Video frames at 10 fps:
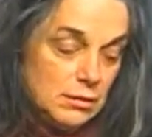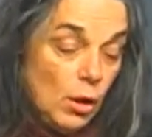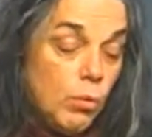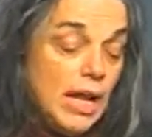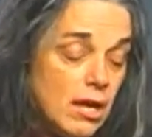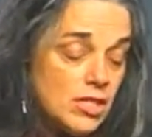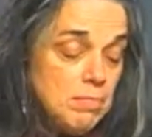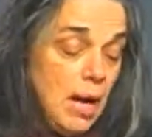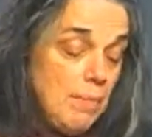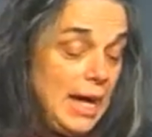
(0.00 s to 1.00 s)
What else,
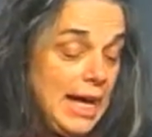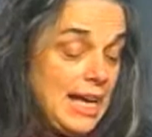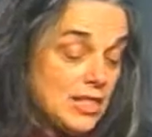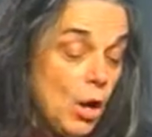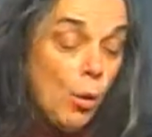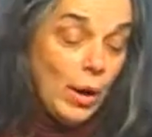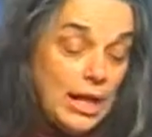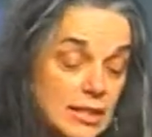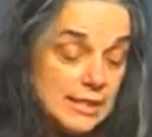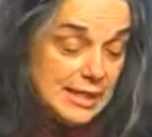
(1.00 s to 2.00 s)
Mama? I ask. What
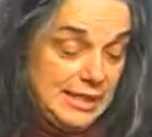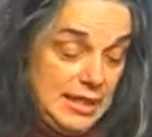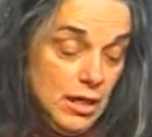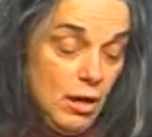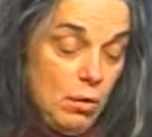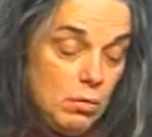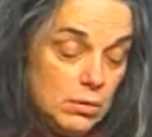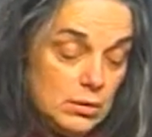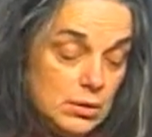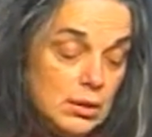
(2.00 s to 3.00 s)
else does he know?
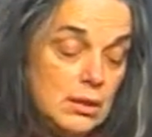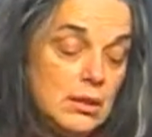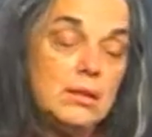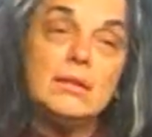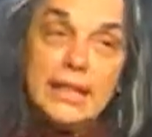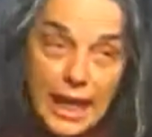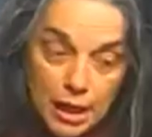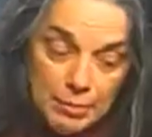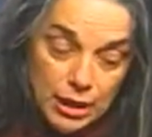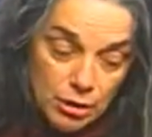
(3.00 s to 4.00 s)
The
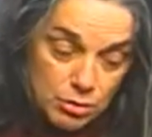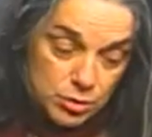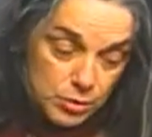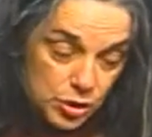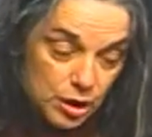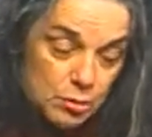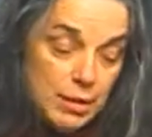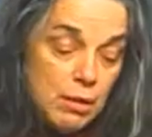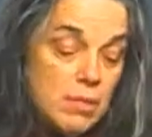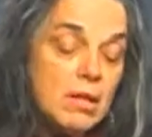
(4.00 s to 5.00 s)
can man knows which other
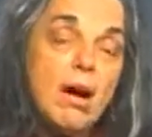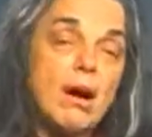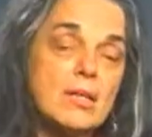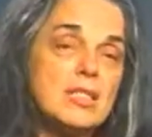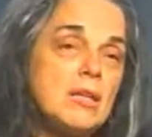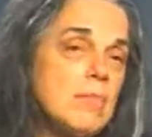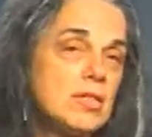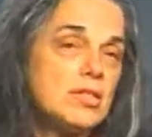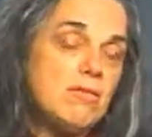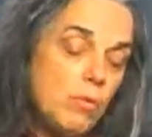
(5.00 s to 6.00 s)
men with carts he
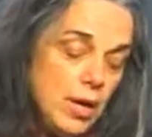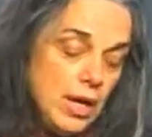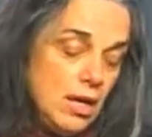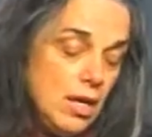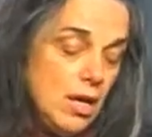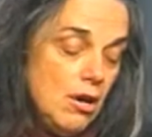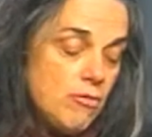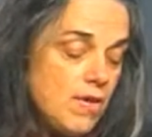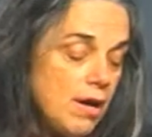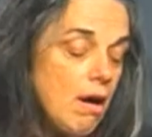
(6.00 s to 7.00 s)
must avoid,
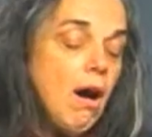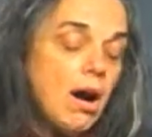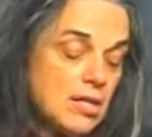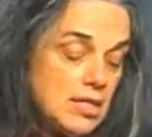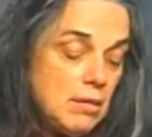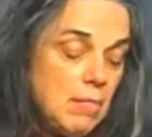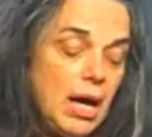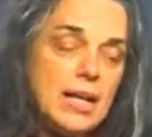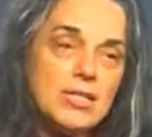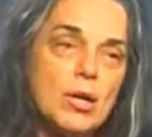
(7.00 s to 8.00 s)
for their hearts and
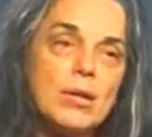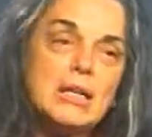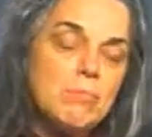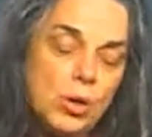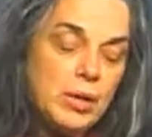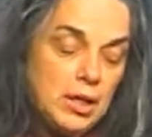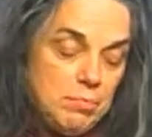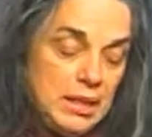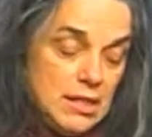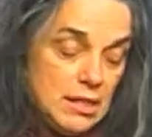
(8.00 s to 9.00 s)
minds are in broken
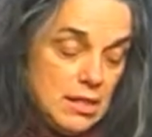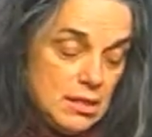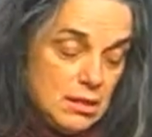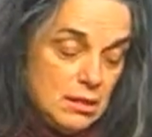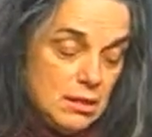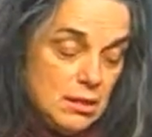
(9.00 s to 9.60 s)
pieces.